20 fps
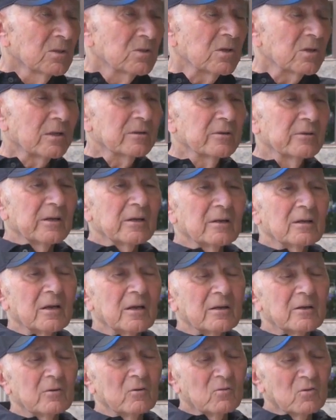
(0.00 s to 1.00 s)
Soccer, and
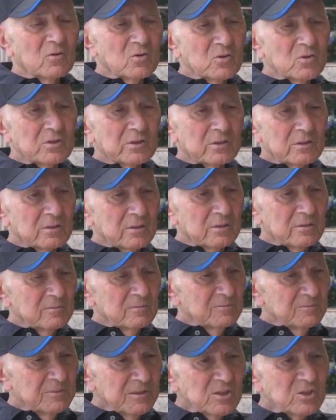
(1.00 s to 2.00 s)
I was
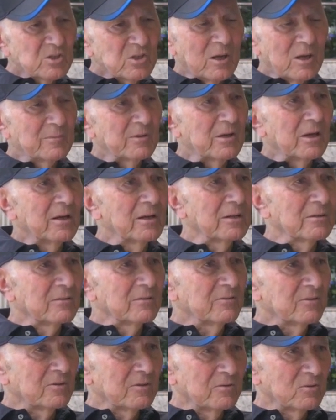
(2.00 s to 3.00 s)
the biggest hobby I had,
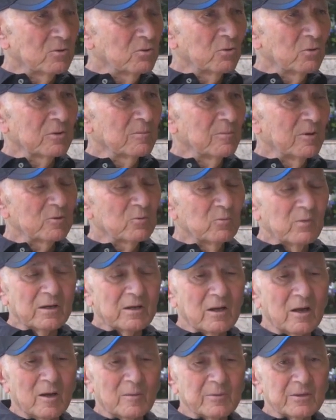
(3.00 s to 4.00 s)
if you talk about
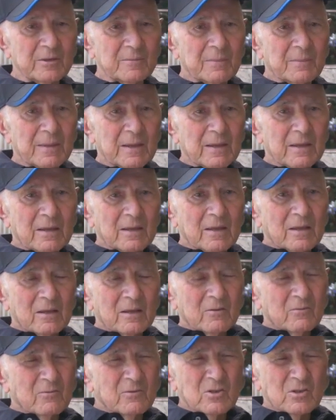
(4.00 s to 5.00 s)
one hobby,
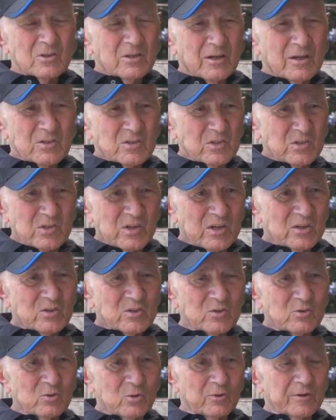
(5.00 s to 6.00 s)
which has a sad
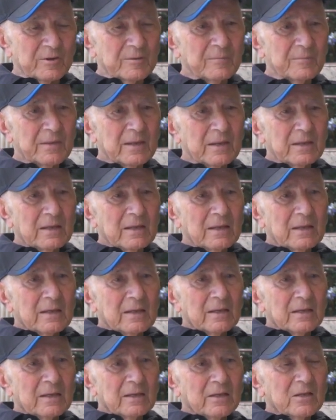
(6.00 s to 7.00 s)
story,
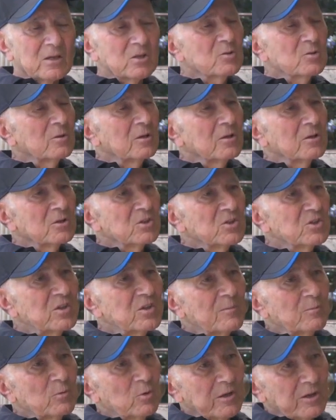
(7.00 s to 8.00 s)
is
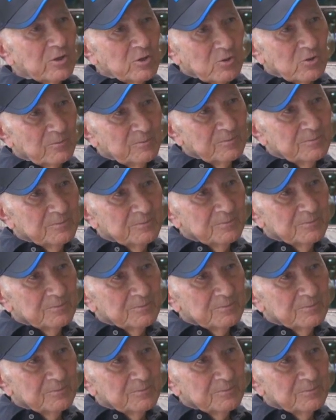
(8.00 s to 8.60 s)
stamp collection.